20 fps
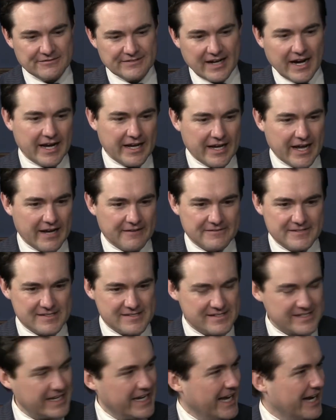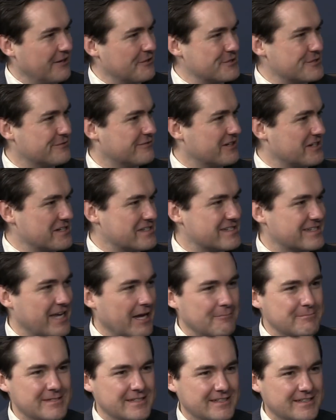I have to say, I was very
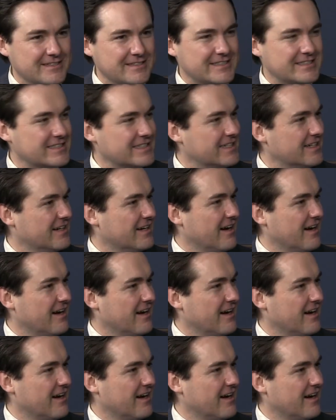skeptical